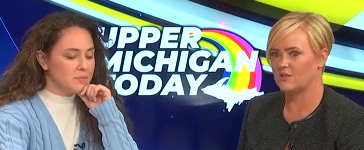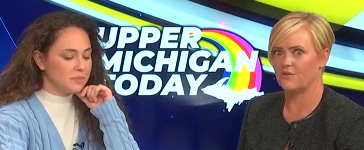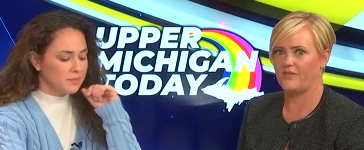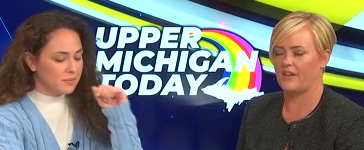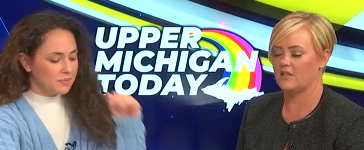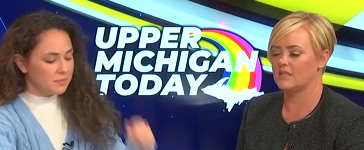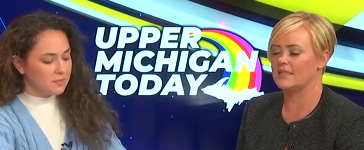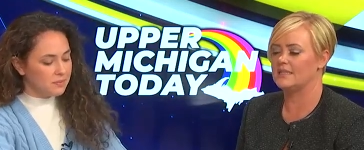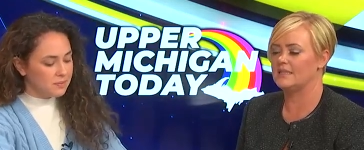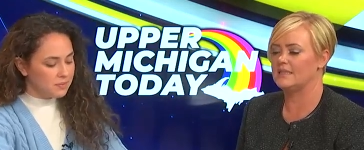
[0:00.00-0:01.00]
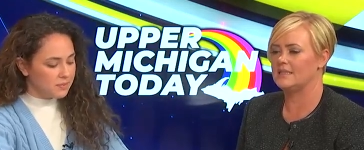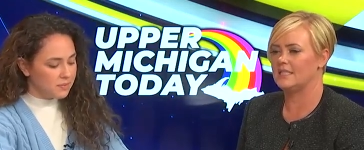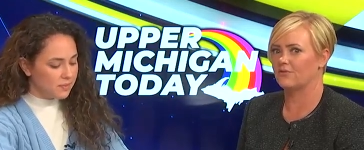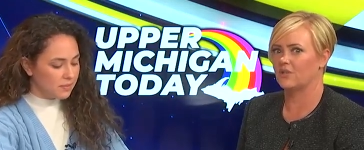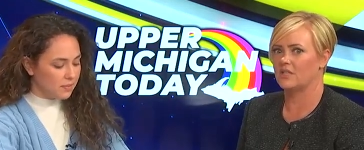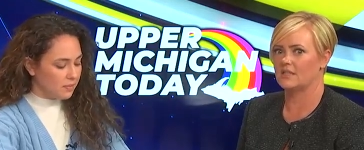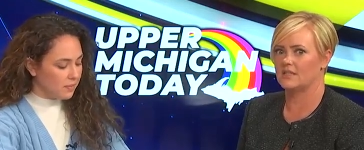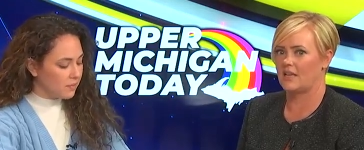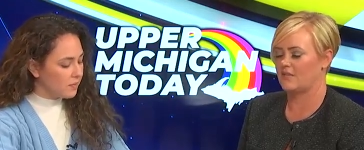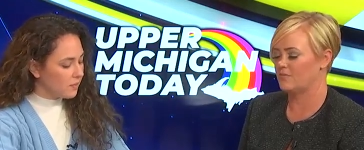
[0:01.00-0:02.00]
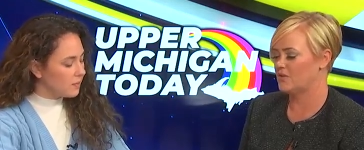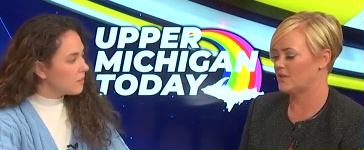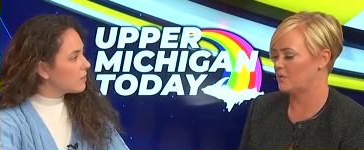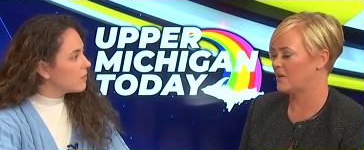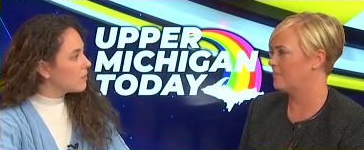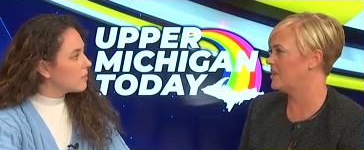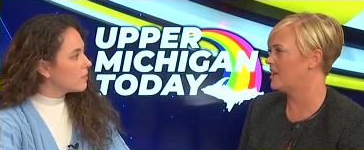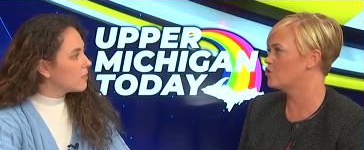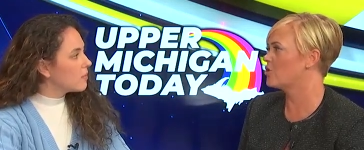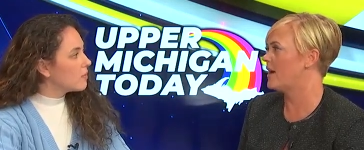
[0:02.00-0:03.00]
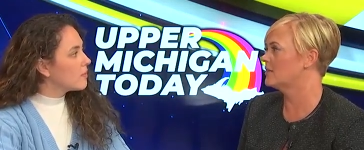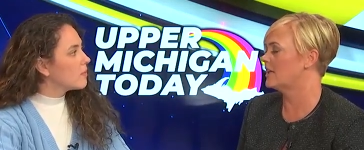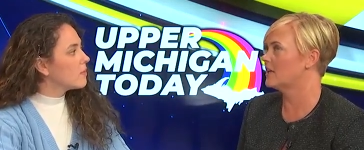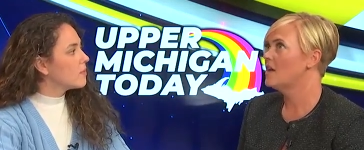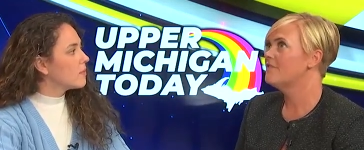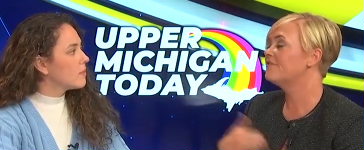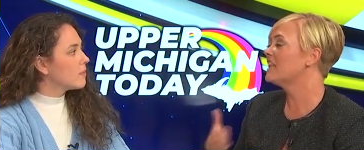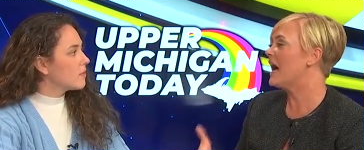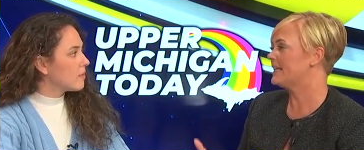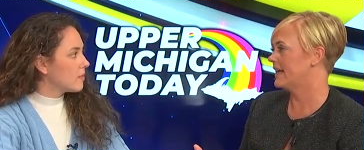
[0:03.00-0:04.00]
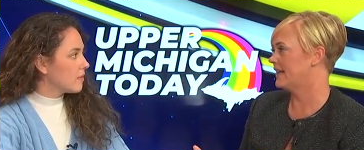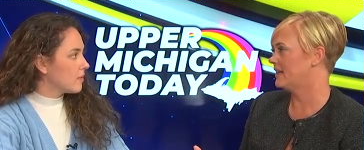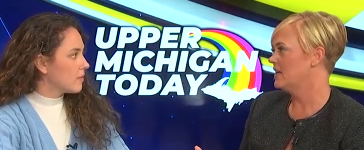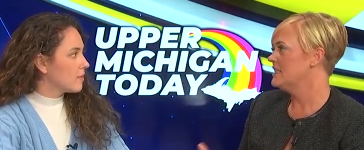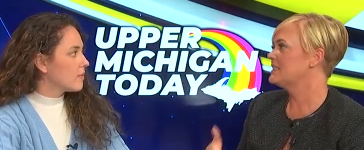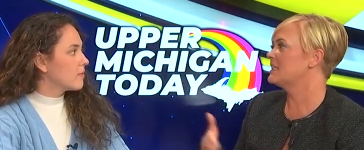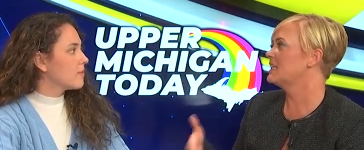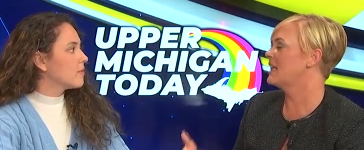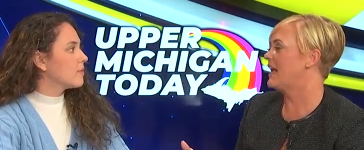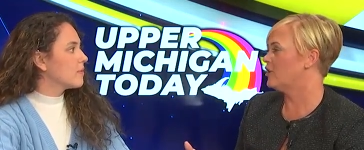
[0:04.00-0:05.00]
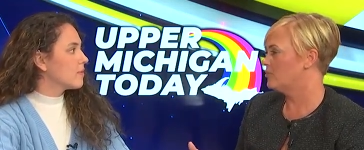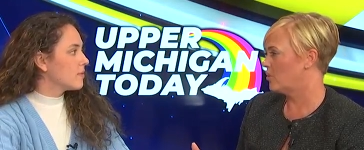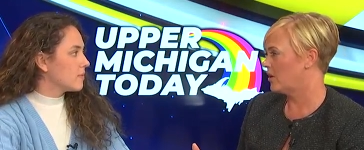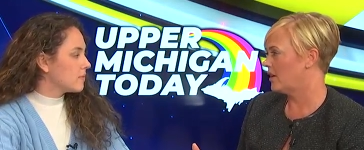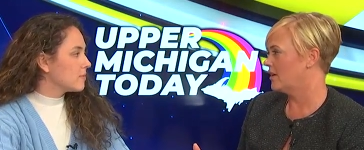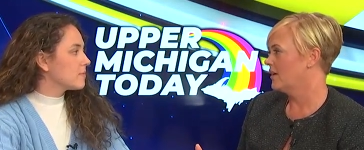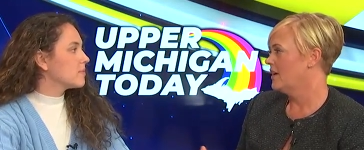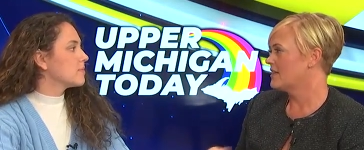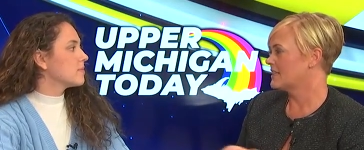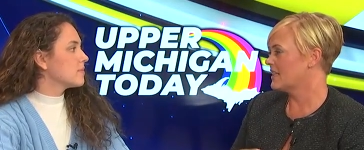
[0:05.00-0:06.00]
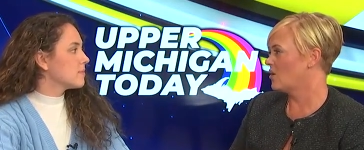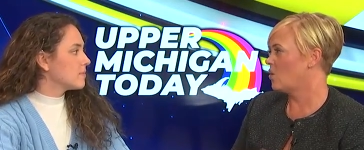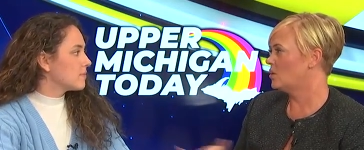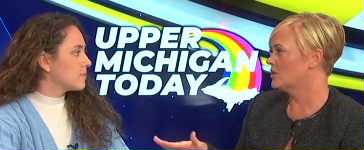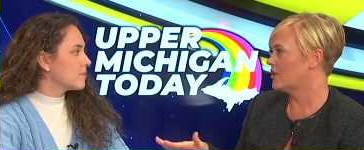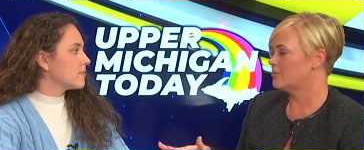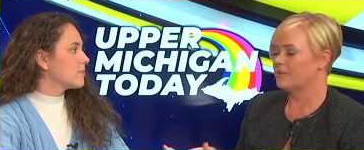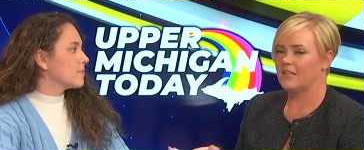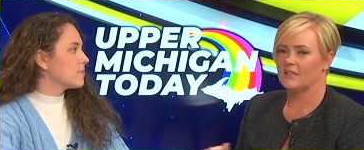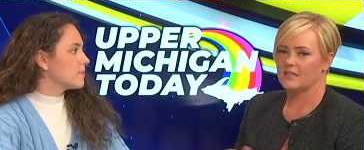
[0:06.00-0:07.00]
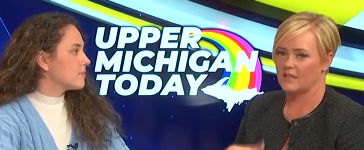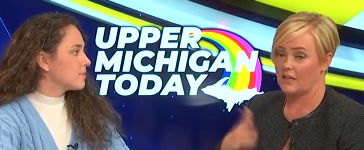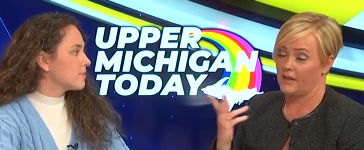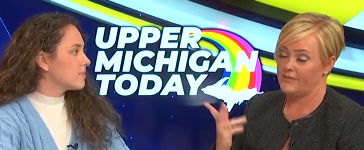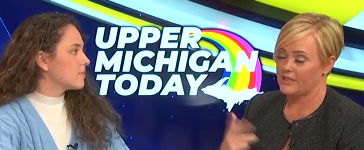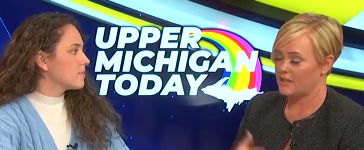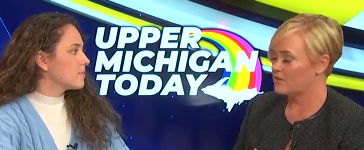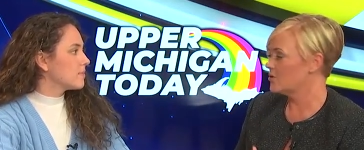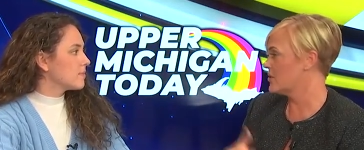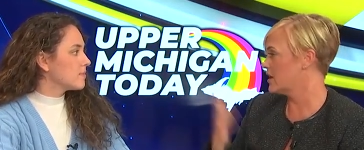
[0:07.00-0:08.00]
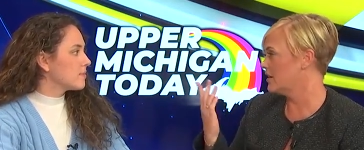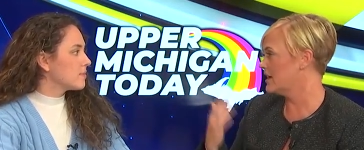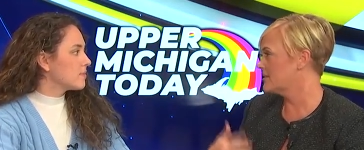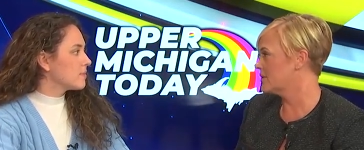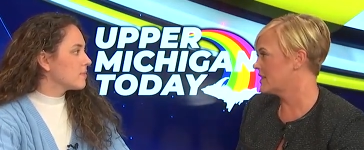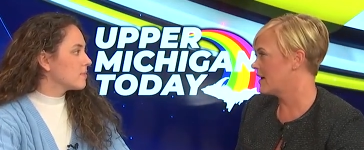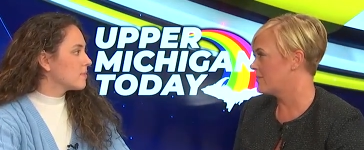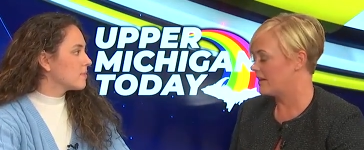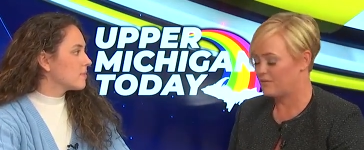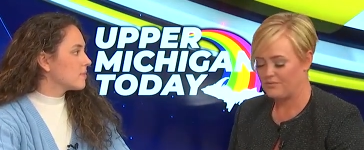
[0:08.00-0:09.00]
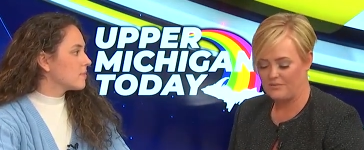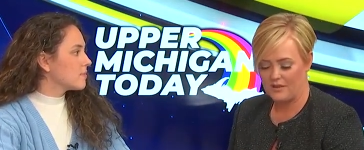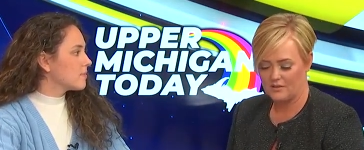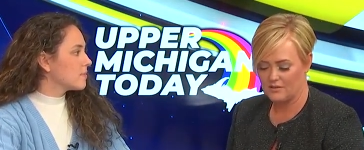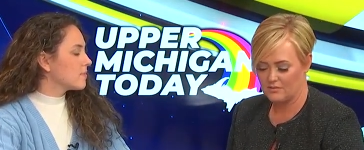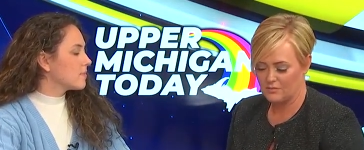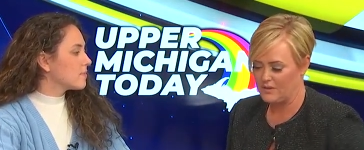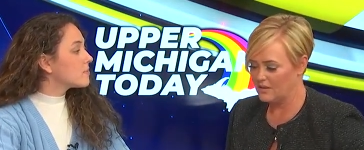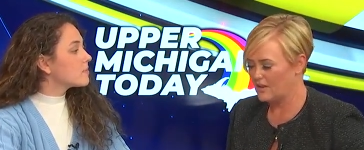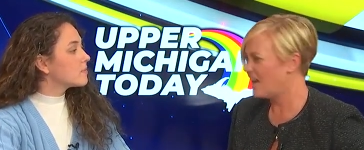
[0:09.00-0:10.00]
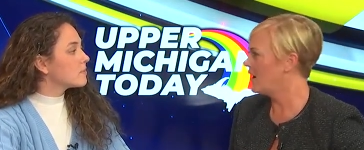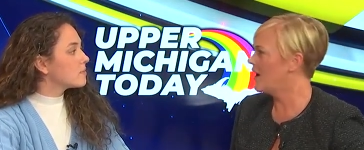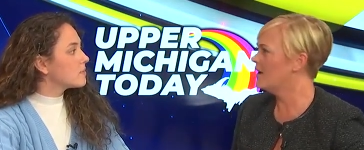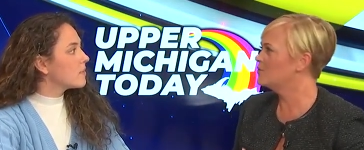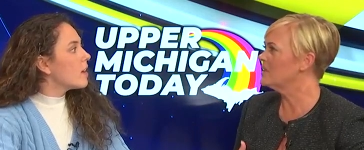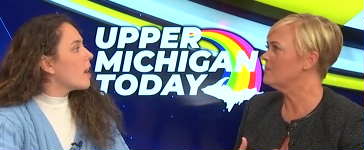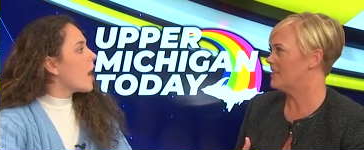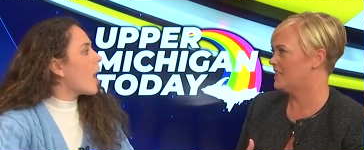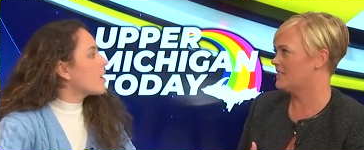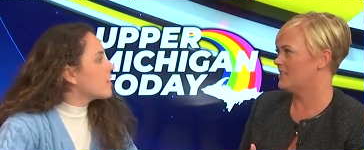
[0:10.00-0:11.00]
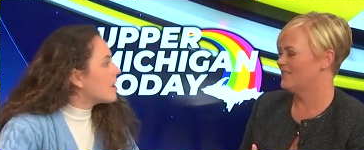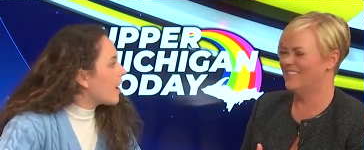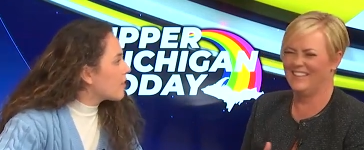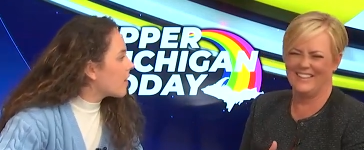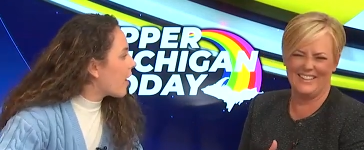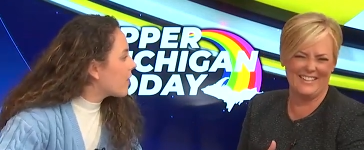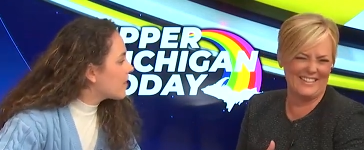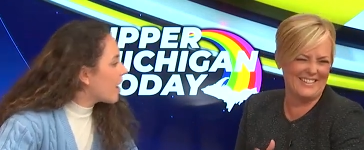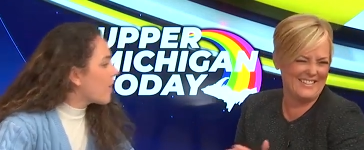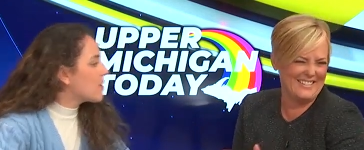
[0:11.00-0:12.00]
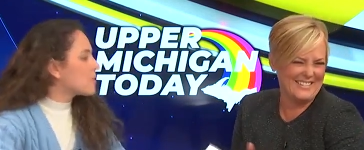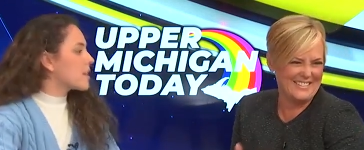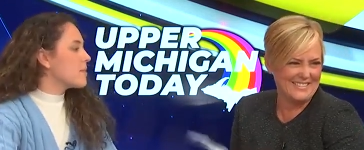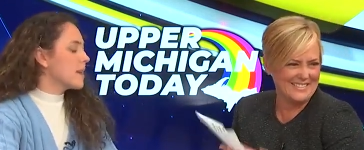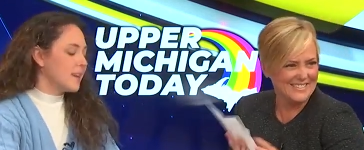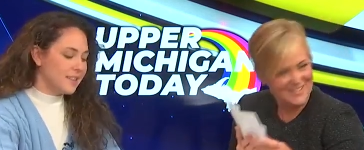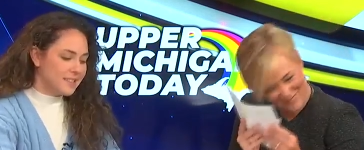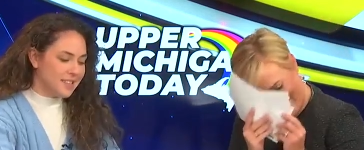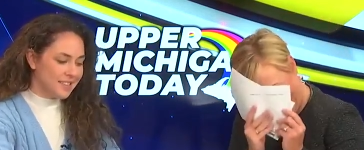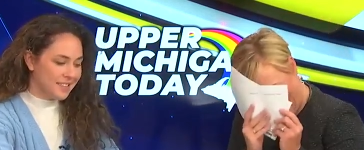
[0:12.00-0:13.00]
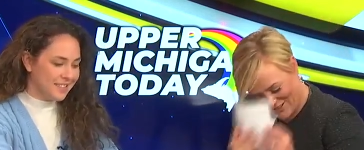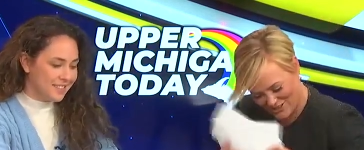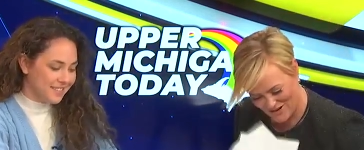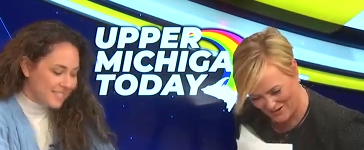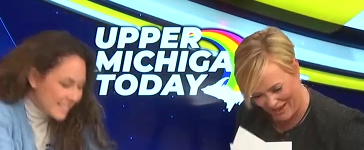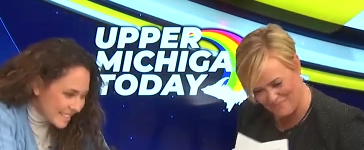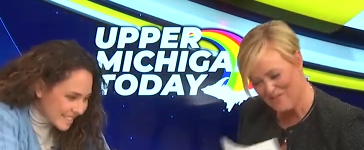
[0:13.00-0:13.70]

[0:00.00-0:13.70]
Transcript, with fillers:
Speaker 1: to a varied different set of music when I'm like tra- like flying, sitting in an airport. That's like a whole nother playlist that obviously I don't do that a lot, so it's not on my on the re- on repeat. On the on on the on the repeat. Oh my gosh. Okay.